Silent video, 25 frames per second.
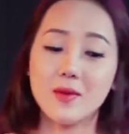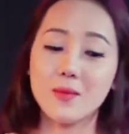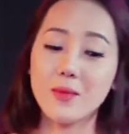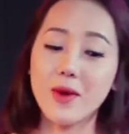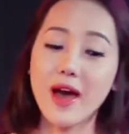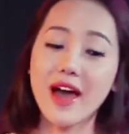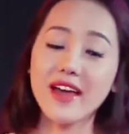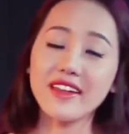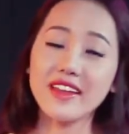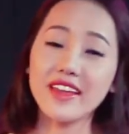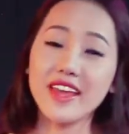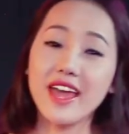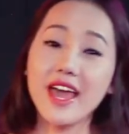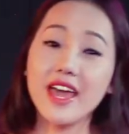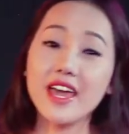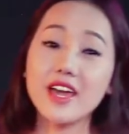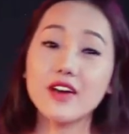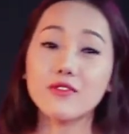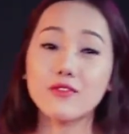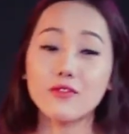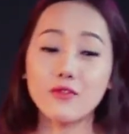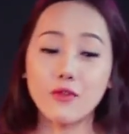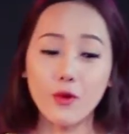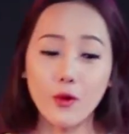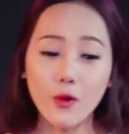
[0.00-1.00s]
By the age
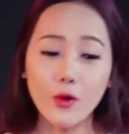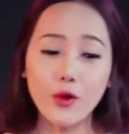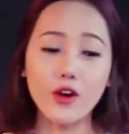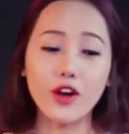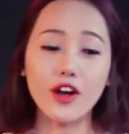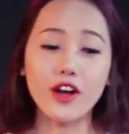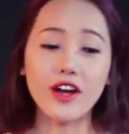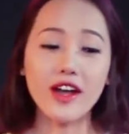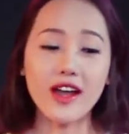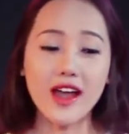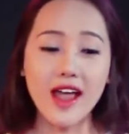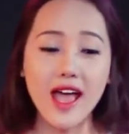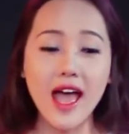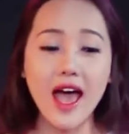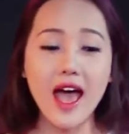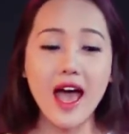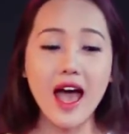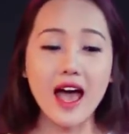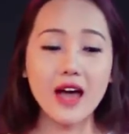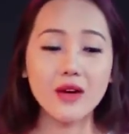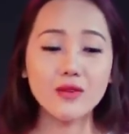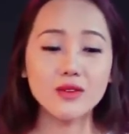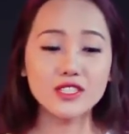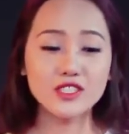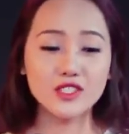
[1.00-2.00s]
of 4,
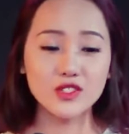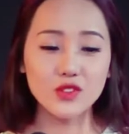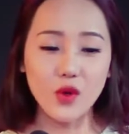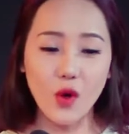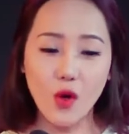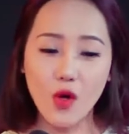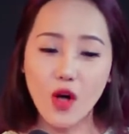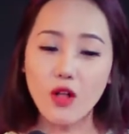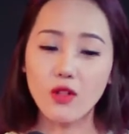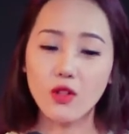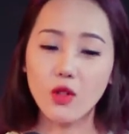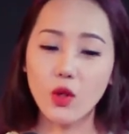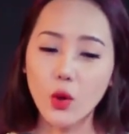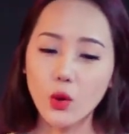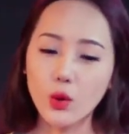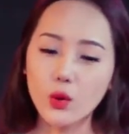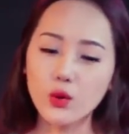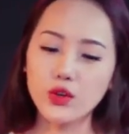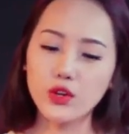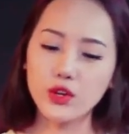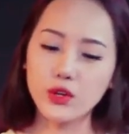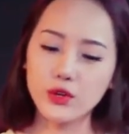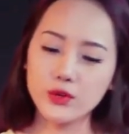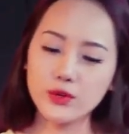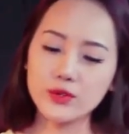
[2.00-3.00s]
I was known on
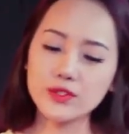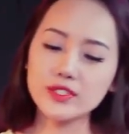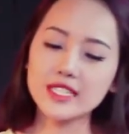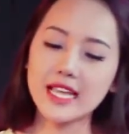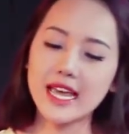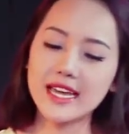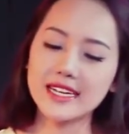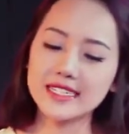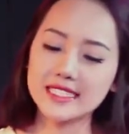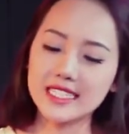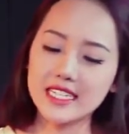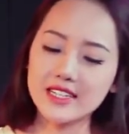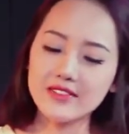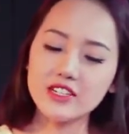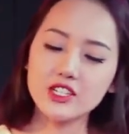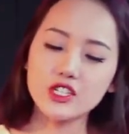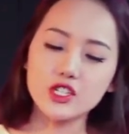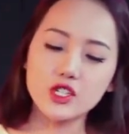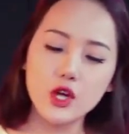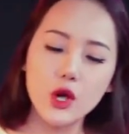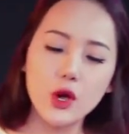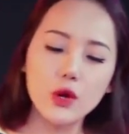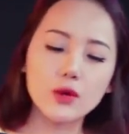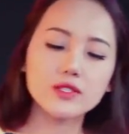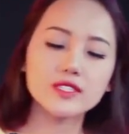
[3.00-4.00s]
local news and TV
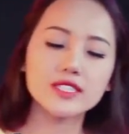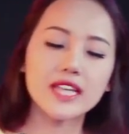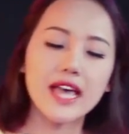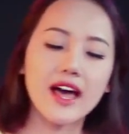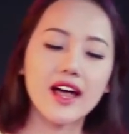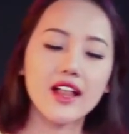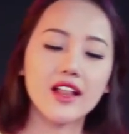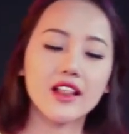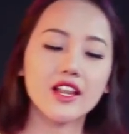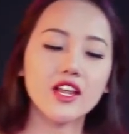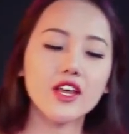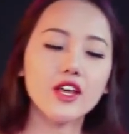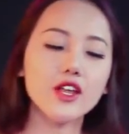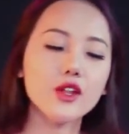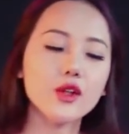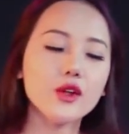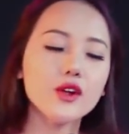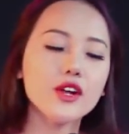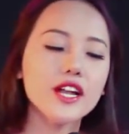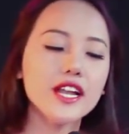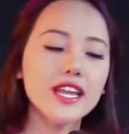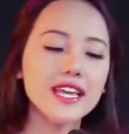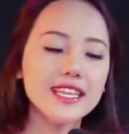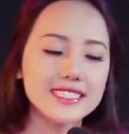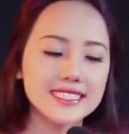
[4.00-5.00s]
shows as a
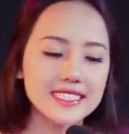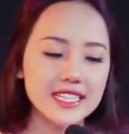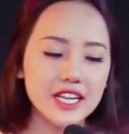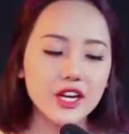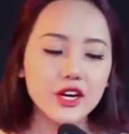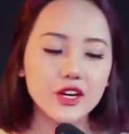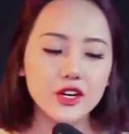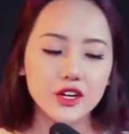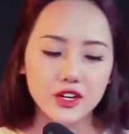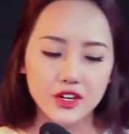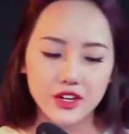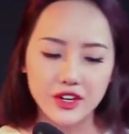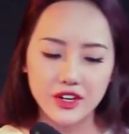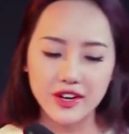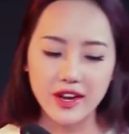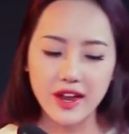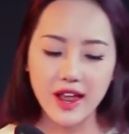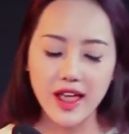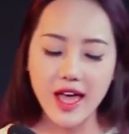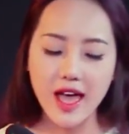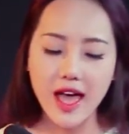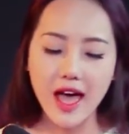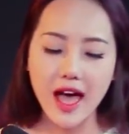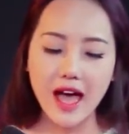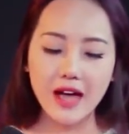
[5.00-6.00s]
little lead singer.
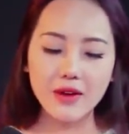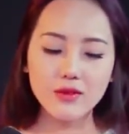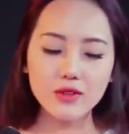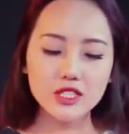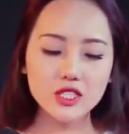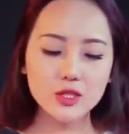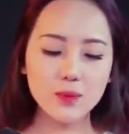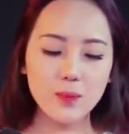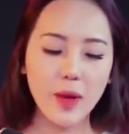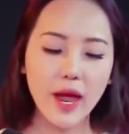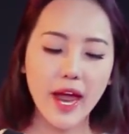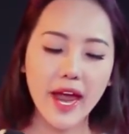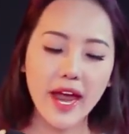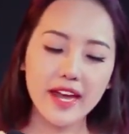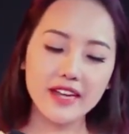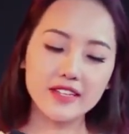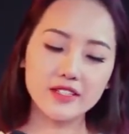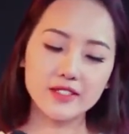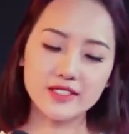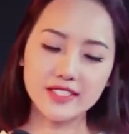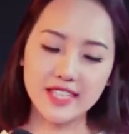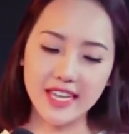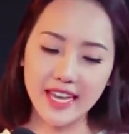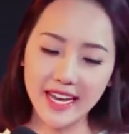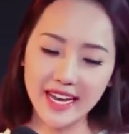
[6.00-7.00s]
I was paid
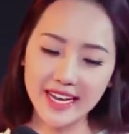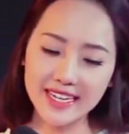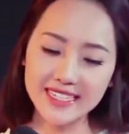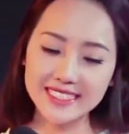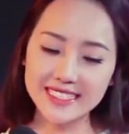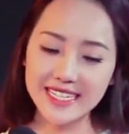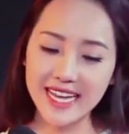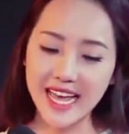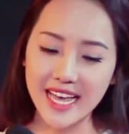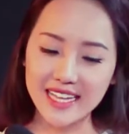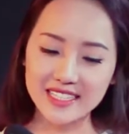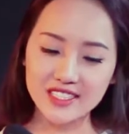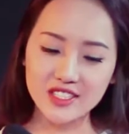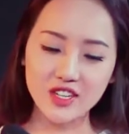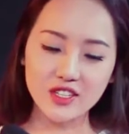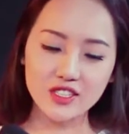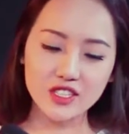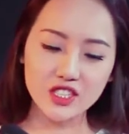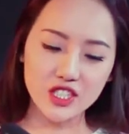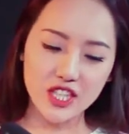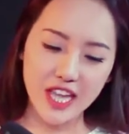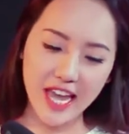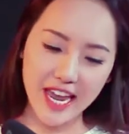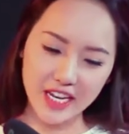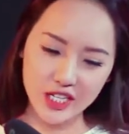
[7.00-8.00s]
to sing and dance on
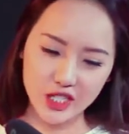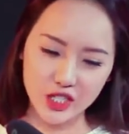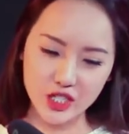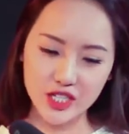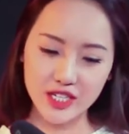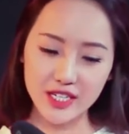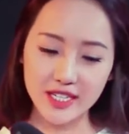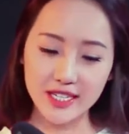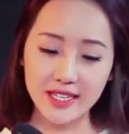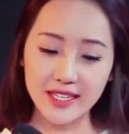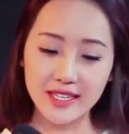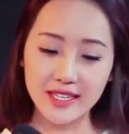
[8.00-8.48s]
stage.